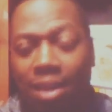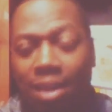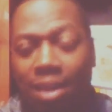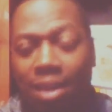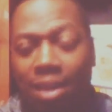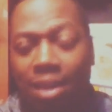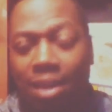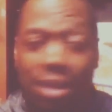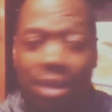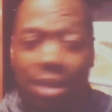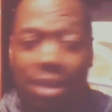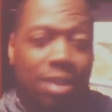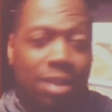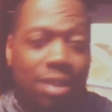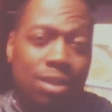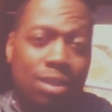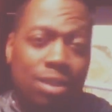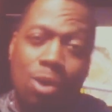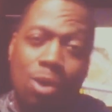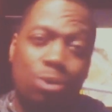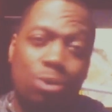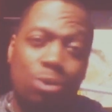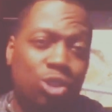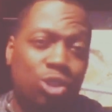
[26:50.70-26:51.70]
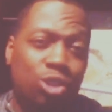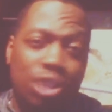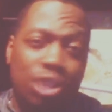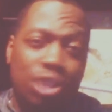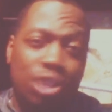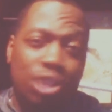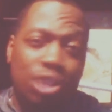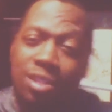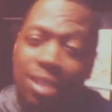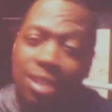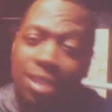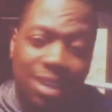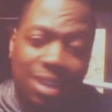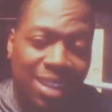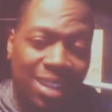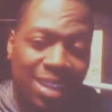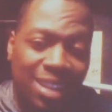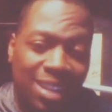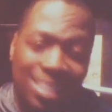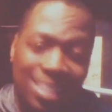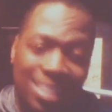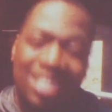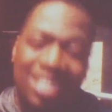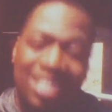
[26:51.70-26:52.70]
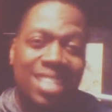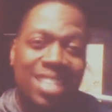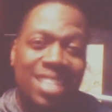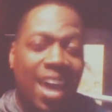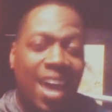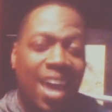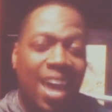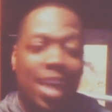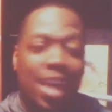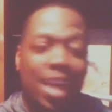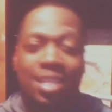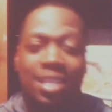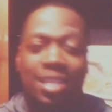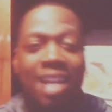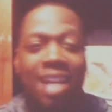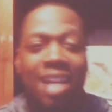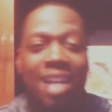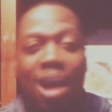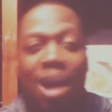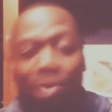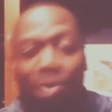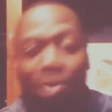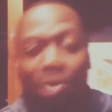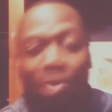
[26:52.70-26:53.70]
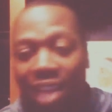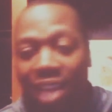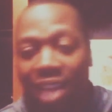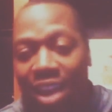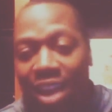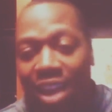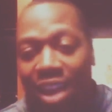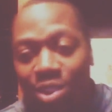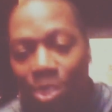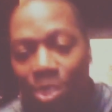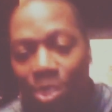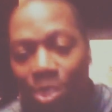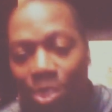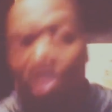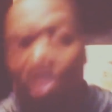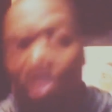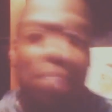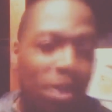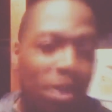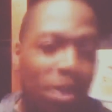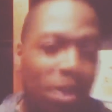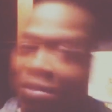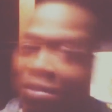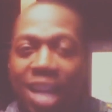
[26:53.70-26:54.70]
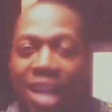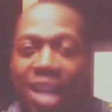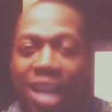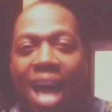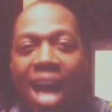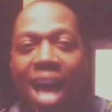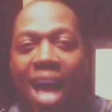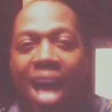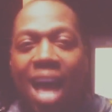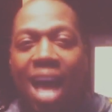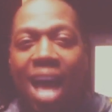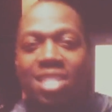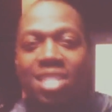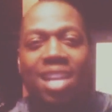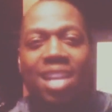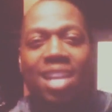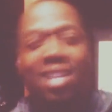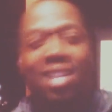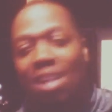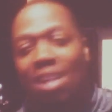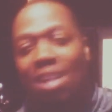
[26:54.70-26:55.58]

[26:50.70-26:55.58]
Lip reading: And then Ghost just airs it out like, they bit off a Nas shit.